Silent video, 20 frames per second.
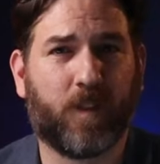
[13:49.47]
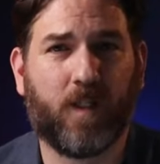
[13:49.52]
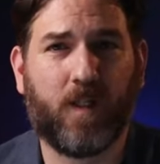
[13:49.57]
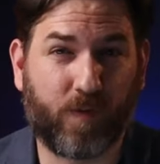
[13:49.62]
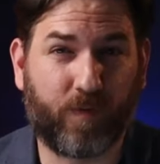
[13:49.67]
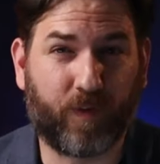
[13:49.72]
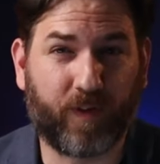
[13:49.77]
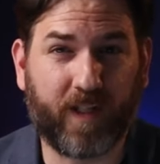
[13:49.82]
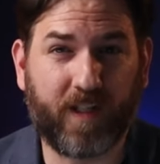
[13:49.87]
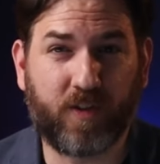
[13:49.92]

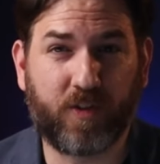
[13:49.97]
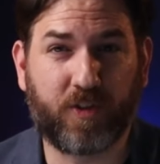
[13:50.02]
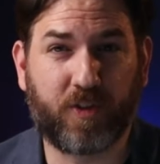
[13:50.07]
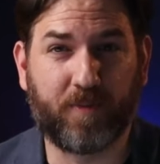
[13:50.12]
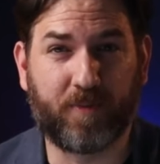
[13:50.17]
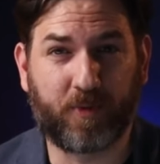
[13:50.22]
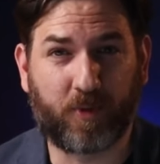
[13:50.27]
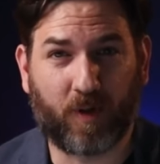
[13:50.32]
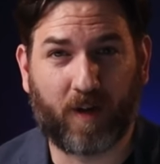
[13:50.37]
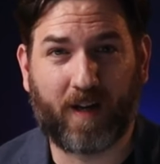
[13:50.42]
Don't forget to
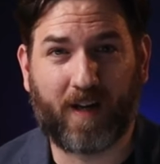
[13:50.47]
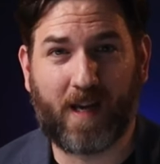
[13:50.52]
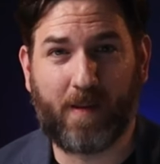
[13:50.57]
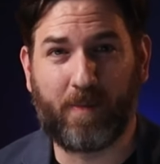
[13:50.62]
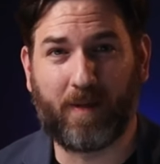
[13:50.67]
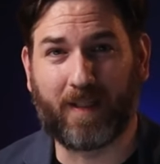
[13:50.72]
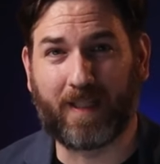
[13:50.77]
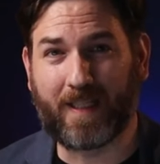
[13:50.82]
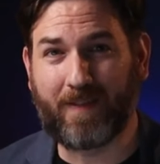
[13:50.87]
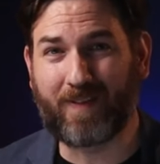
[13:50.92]

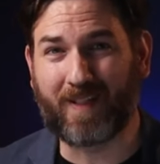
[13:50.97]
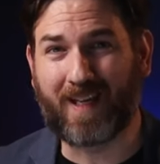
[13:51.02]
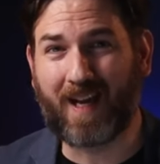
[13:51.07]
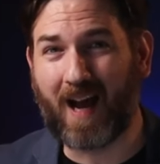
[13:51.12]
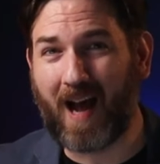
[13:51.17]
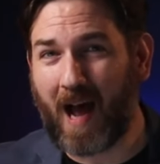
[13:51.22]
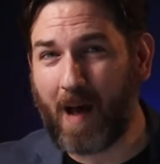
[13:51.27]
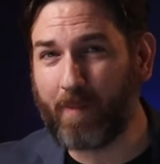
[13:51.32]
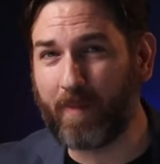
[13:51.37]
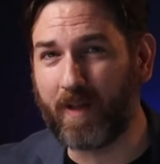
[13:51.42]
subscribe and leave a
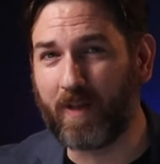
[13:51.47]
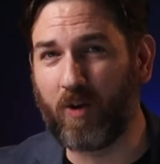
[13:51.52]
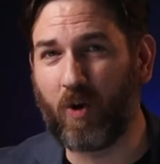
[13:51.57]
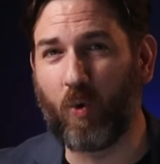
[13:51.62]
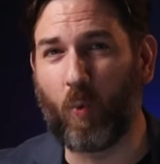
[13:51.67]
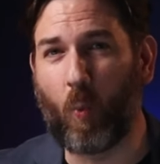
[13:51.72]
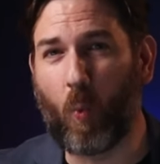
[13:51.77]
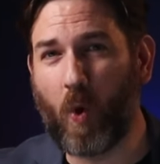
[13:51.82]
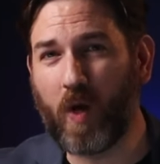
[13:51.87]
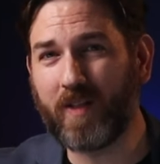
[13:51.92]
comment
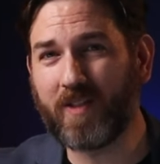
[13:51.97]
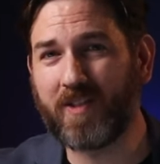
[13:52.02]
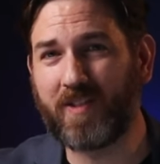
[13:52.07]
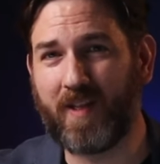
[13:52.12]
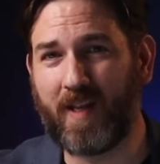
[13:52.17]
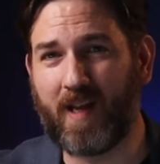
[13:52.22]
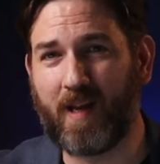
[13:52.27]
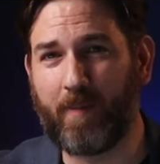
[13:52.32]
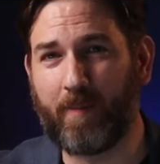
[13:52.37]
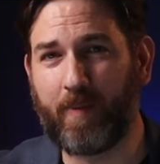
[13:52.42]
on what
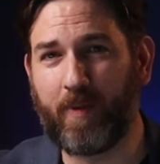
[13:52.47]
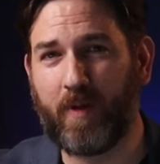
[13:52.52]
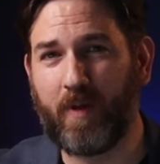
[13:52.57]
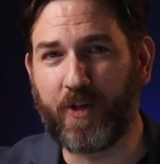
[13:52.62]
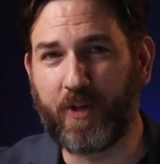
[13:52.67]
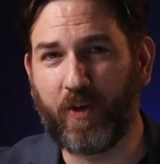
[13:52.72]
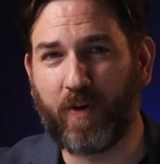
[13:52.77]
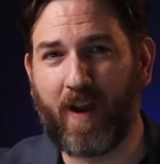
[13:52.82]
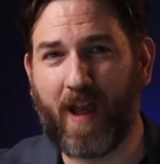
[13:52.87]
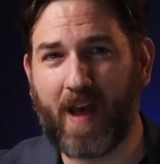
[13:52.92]
step
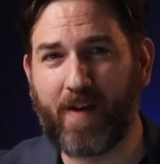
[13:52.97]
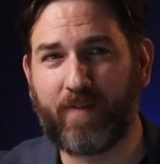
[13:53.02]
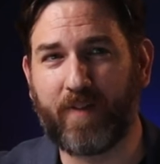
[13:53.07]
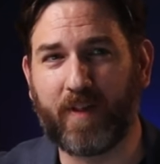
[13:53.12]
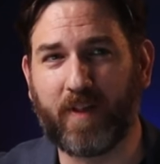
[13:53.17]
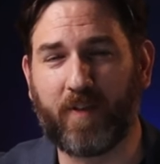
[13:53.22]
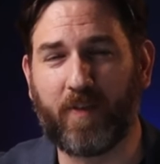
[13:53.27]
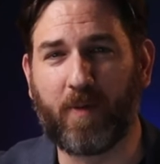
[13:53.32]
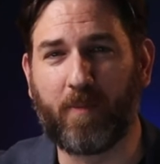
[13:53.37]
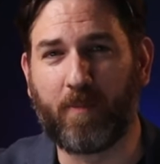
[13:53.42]
that you're
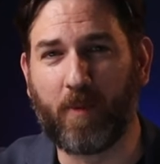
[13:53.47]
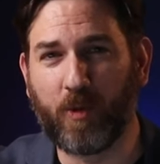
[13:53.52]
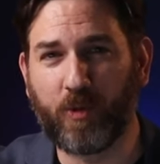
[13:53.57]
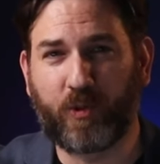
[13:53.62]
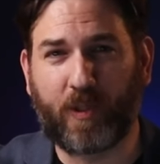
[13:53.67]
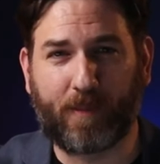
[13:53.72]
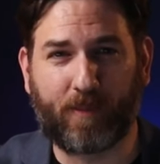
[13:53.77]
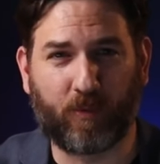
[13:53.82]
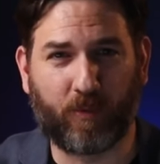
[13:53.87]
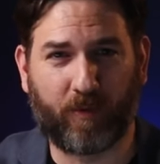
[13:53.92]
having the
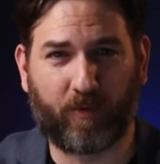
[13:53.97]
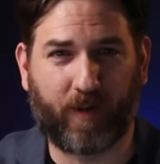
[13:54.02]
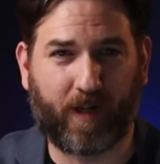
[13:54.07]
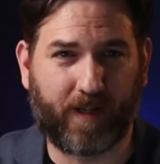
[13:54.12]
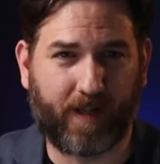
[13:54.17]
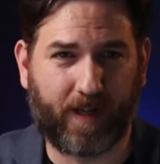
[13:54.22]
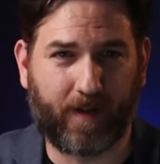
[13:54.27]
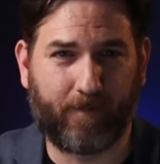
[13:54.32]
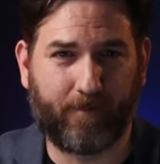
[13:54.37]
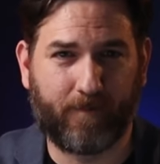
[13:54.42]
most trouble with
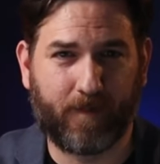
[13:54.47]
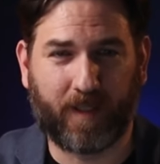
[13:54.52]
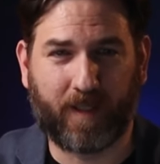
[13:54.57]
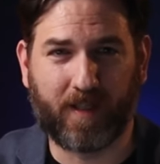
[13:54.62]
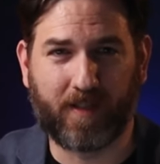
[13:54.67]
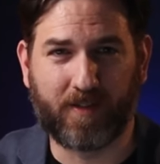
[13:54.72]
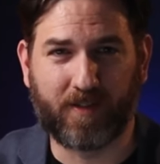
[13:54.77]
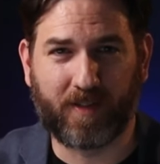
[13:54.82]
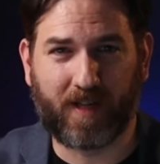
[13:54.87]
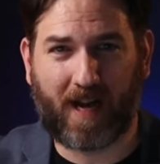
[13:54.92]
right now,
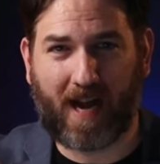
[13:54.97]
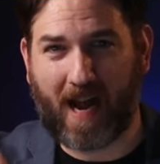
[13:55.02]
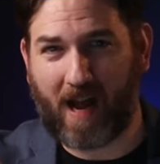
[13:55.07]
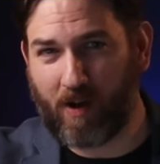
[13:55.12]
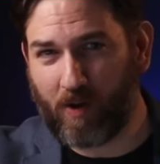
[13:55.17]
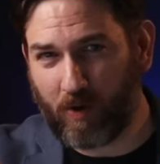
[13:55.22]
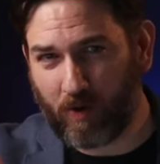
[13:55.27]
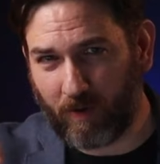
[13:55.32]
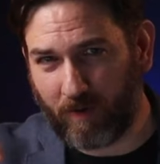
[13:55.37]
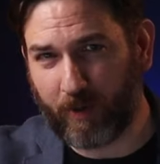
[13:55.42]
because
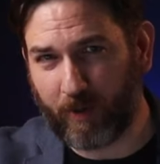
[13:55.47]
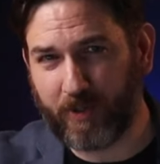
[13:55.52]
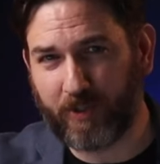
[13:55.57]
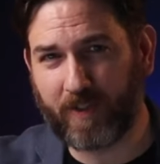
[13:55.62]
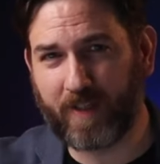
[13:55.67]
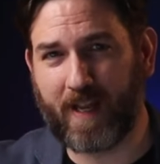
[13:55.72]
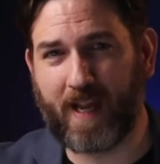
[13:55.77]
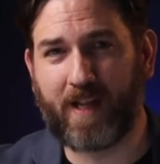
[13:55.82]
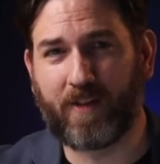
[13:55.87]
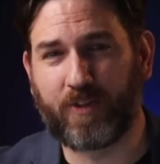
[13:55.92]
I'll
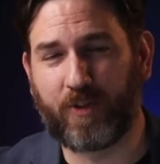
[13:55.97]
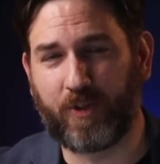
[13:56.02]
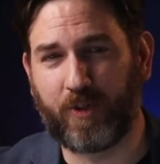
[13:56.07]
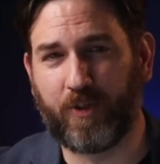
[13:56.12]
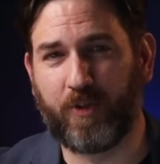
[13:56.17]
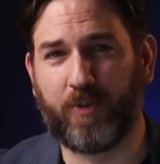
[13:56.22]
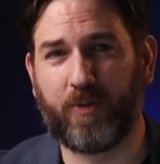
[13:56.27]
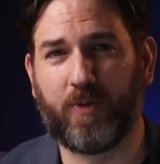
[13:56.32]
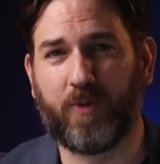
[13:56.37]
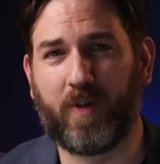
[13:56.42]
personally answer
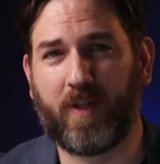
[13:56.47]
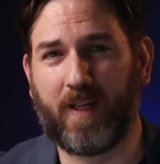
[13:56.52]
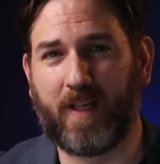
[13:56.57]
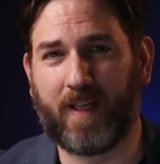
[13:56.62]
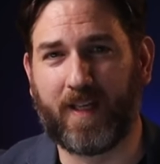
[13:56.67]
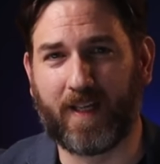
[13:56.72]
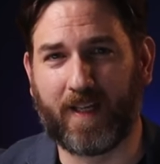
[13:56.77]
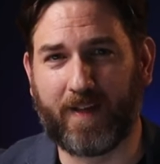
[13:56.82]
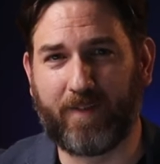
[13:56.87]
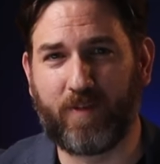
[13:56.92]
you
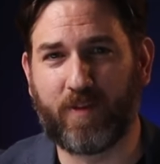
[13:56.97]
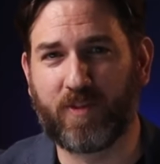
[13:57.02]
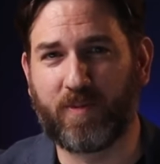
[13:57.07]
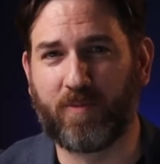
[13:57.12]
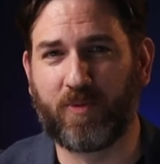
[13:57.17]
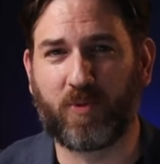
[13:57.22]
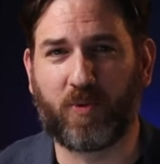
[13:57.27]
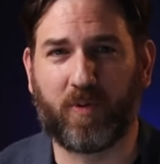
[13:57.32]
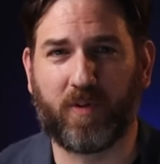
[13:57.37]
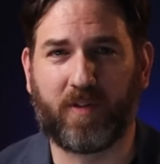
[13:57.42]
and give you
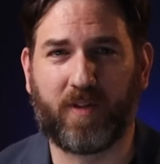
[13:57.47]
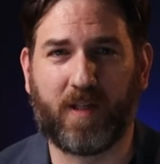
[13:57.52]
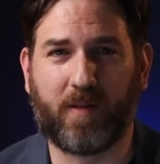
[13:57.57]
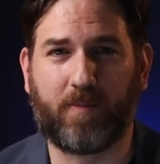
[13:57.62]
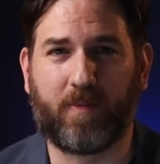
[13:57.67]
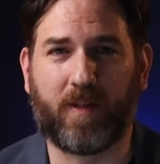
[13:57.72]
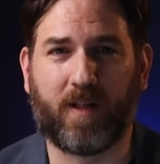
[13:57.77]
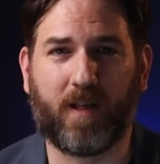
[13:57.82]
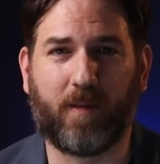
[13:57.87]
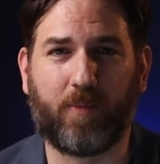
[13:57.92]
some sort of
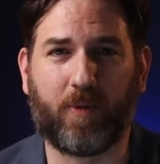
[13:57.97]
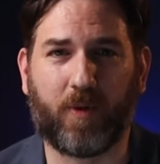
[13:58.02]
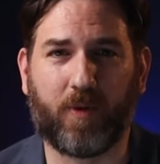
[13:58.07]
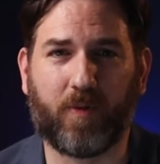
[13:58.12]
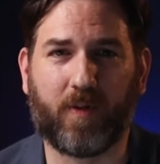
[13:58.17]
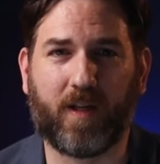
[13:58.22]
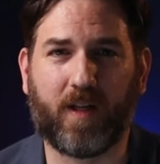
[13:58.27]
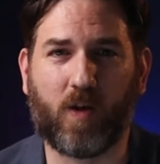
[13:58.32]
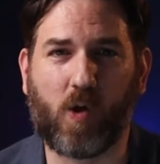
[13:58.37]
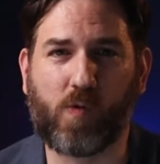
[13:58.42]
tip to help
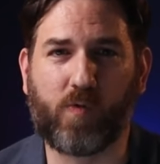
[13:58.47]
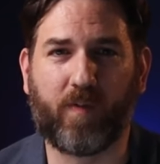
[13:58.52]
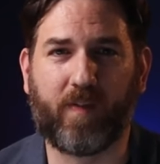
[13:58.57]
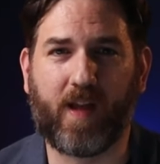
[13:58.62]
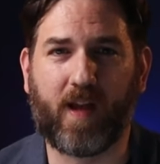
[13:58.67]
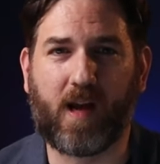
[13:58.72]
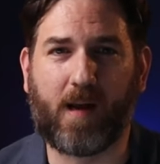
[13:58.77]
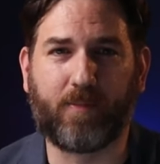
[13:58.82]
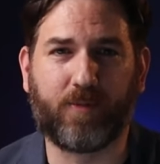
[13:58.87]
you get over that